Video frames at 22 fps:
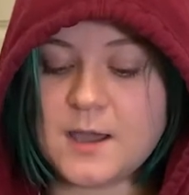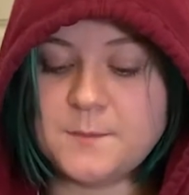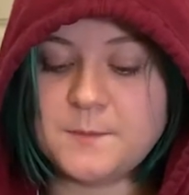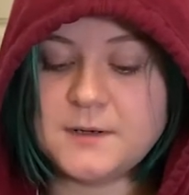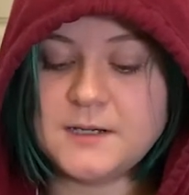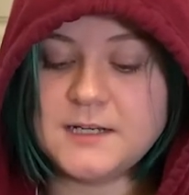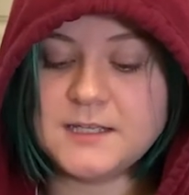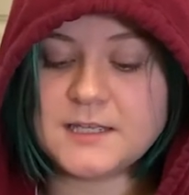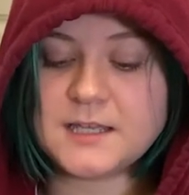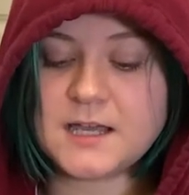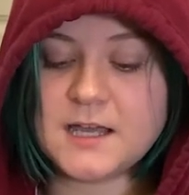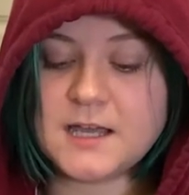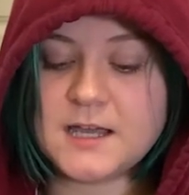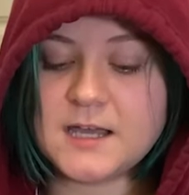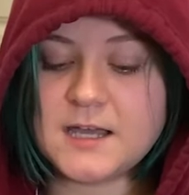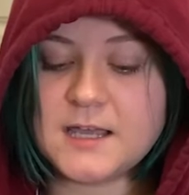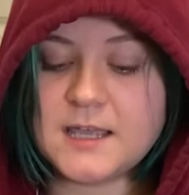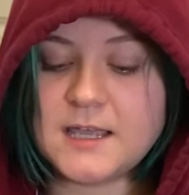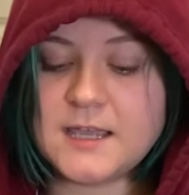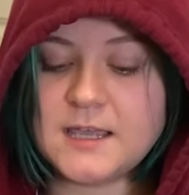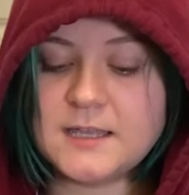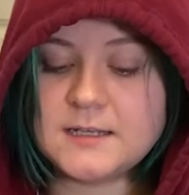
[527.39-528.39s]
I'm gonna
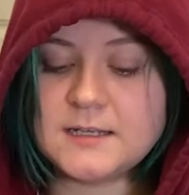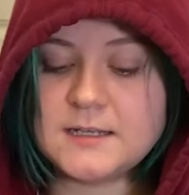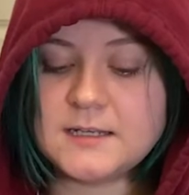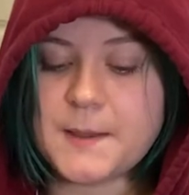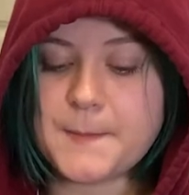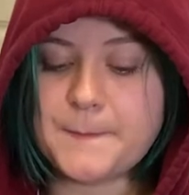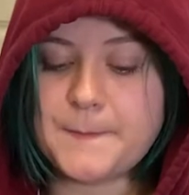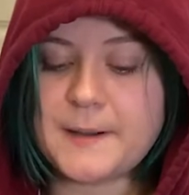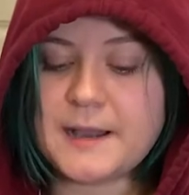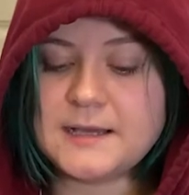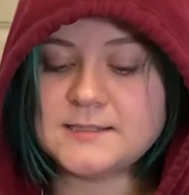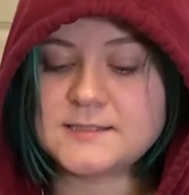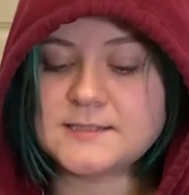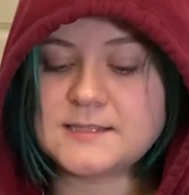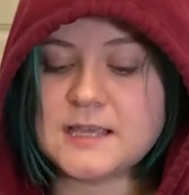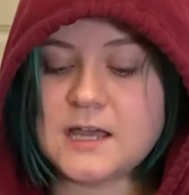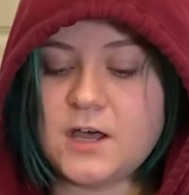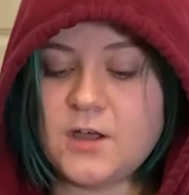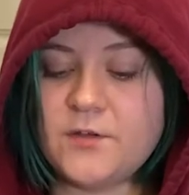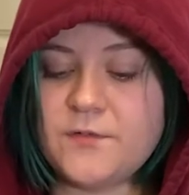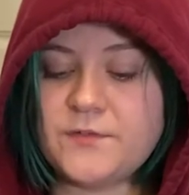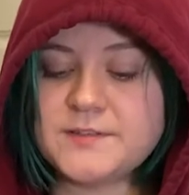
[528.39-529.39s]
cut
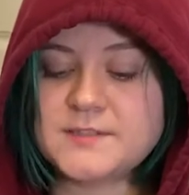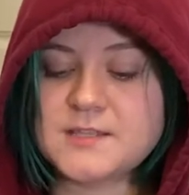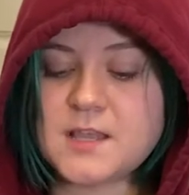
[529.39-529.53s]
myself